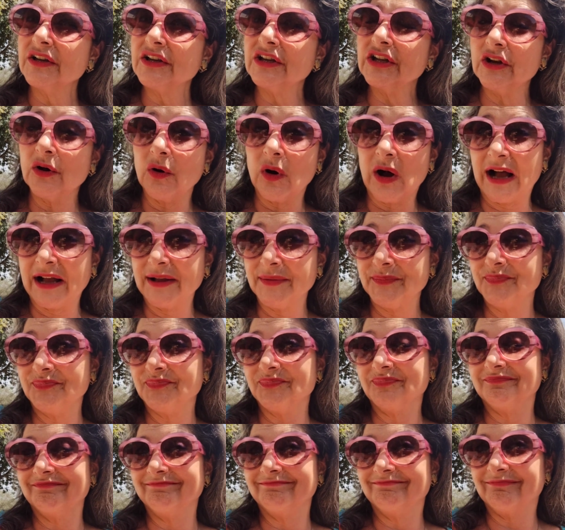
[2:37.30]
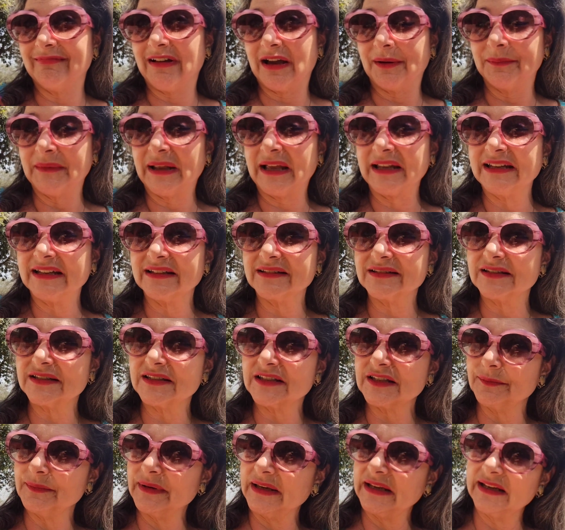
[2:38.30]
You know, I'm I'm not
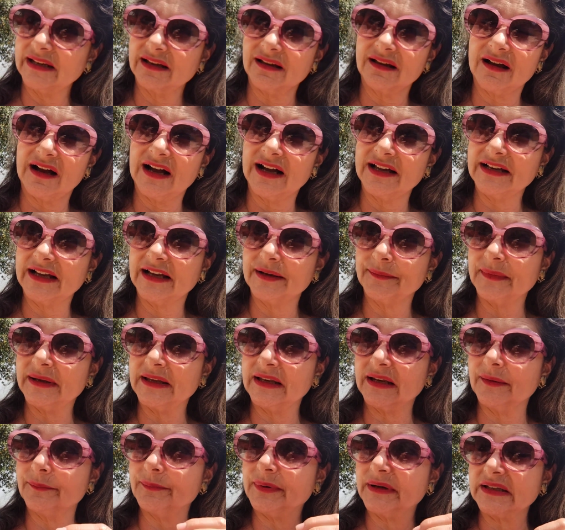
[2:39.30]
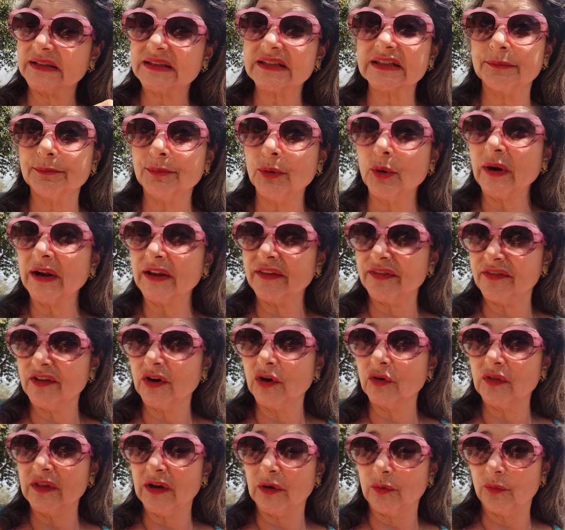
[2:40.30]
anti-Semitic, God. I mean, but it's important
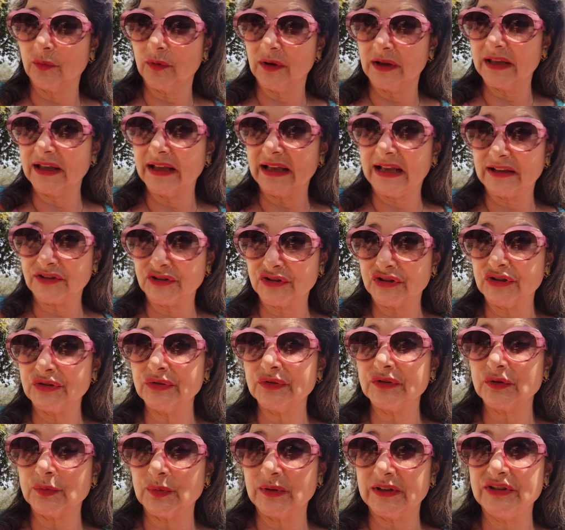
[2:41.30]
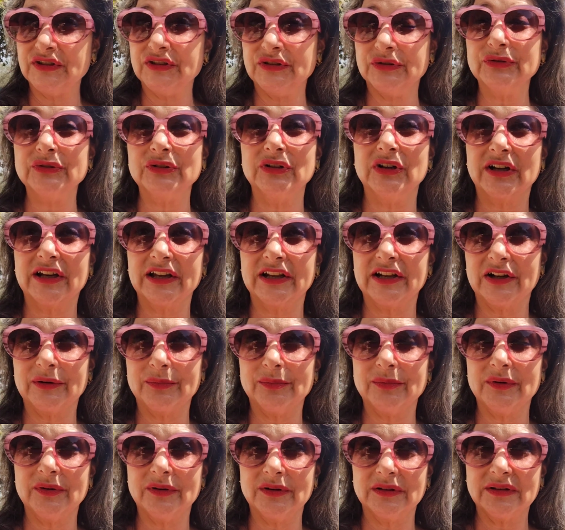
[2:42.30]
though that as Jews we do look at our
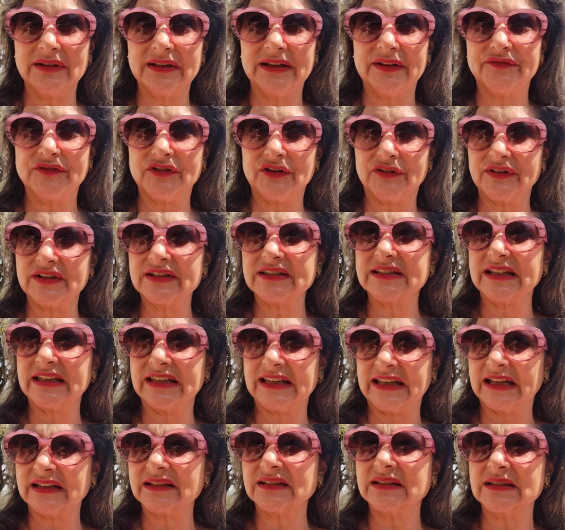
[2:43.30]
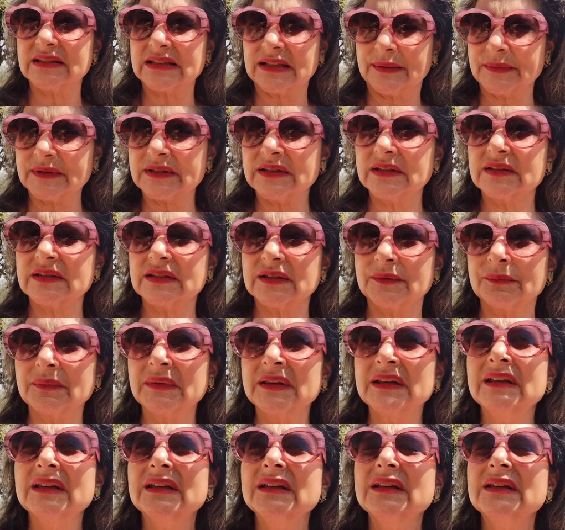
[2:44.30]
if there is any anti-Semitism.
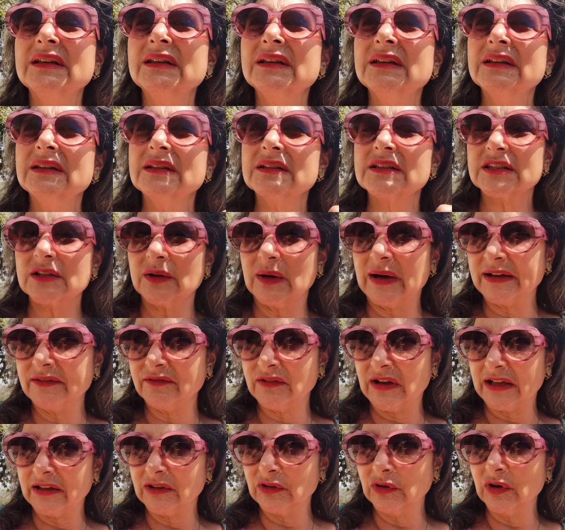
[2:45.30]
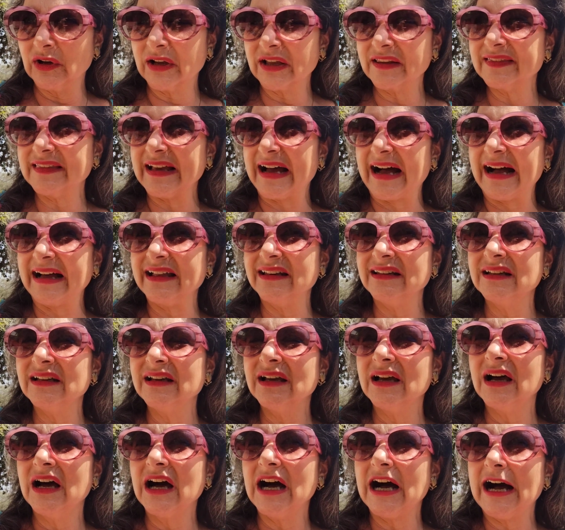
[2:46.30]
So I I look at that.
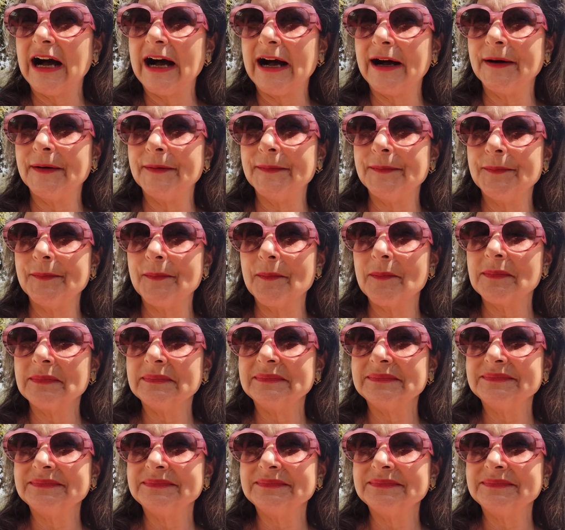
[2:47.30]
Um,